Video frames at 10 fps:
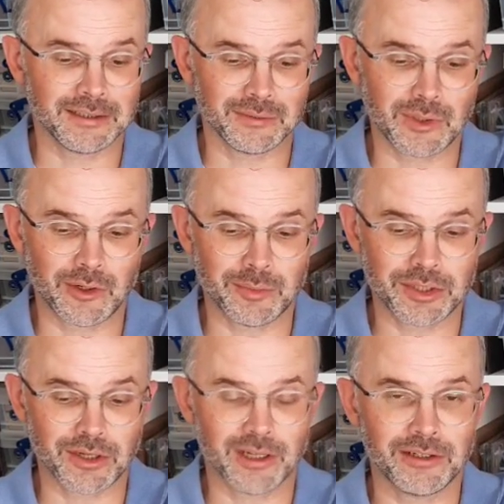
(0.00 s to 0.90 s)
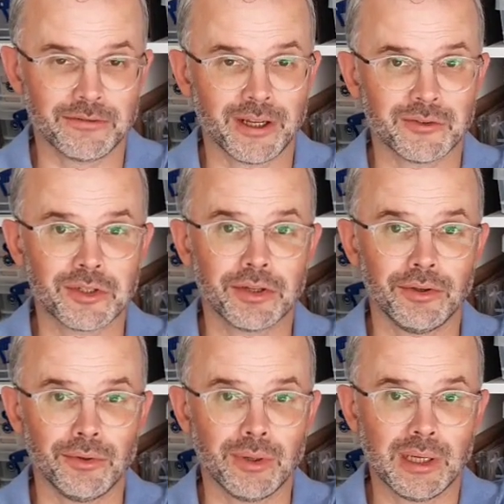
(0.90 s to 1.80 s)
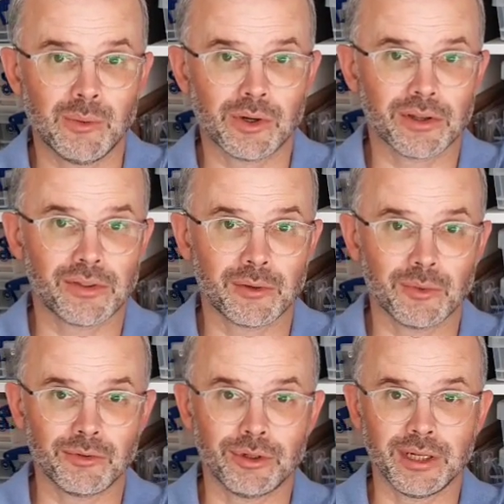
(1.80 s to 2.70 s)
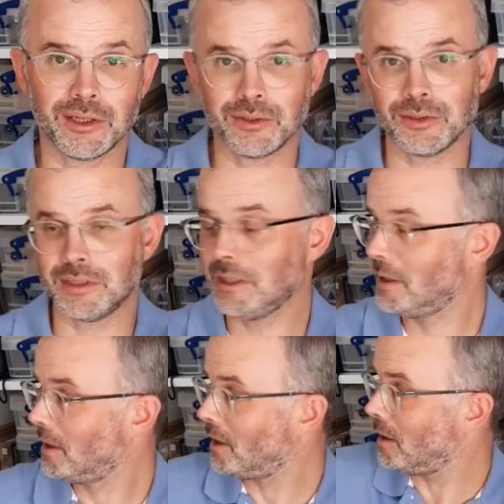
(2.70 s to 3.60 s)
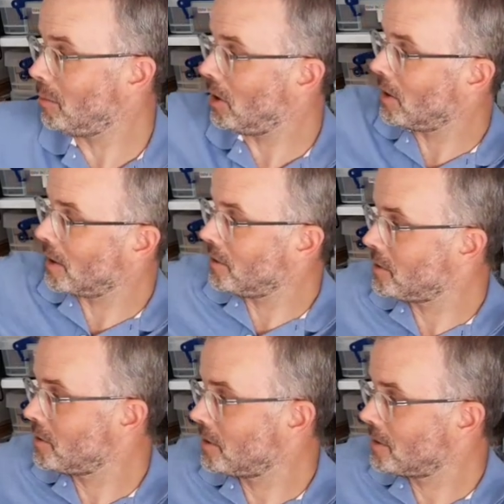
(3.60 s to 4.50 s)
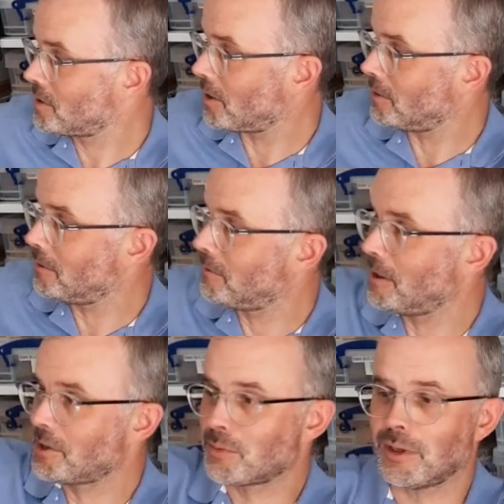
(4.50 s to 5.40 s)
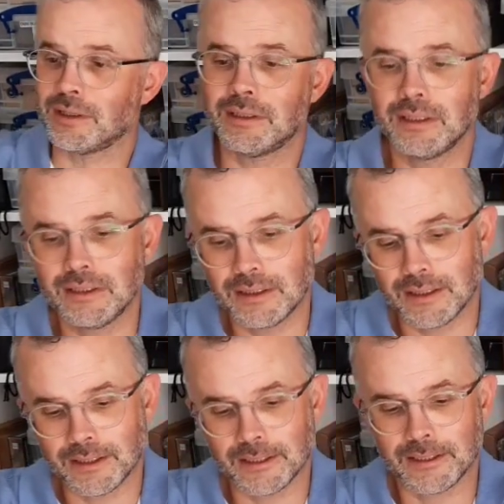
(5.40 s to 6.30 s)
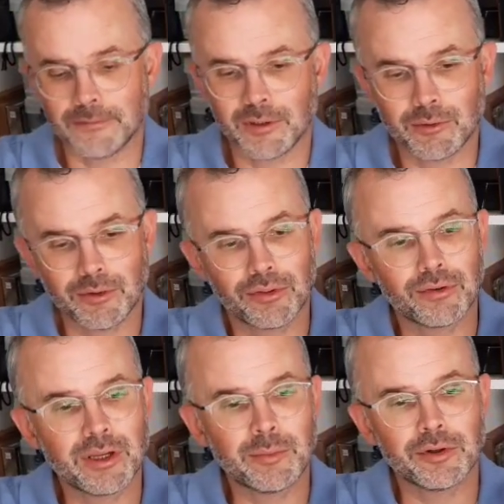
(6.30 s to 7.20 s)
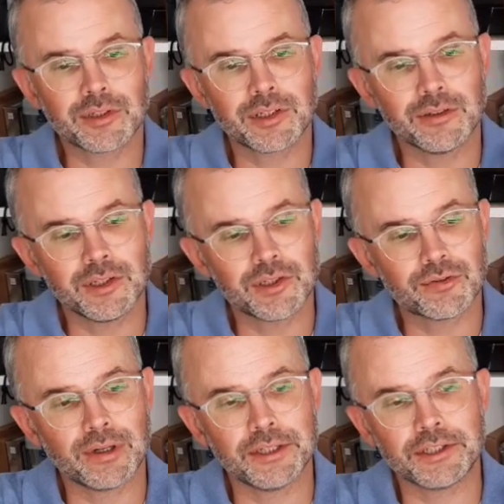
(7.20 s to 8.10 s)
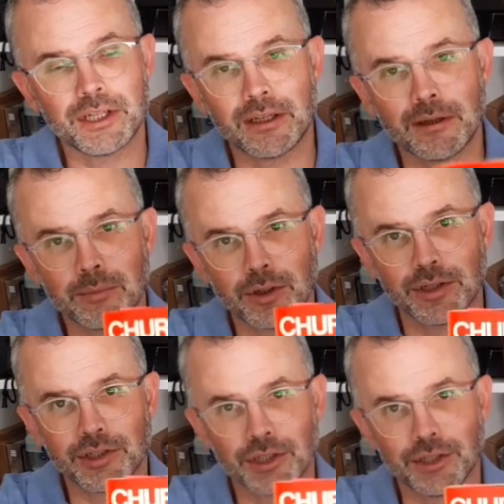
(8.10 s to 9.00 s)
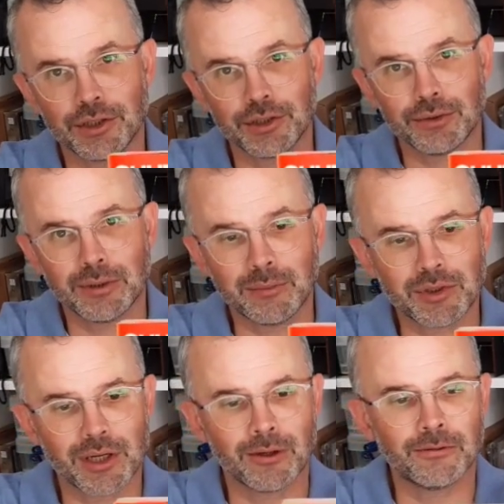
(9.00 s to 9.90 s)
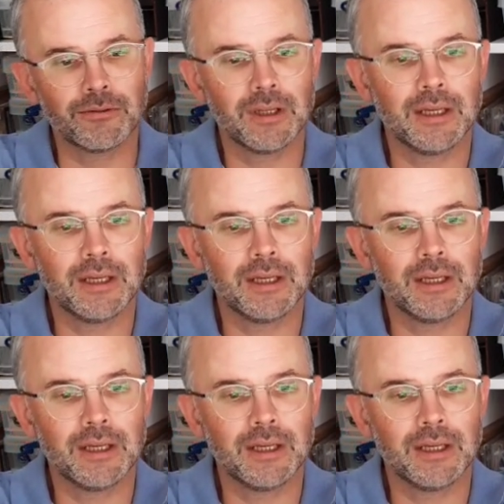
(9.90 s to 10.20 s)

were in betide, found two what I think were really good bargains. So the first one, there were 3 books in this trilogy by Churchill himself.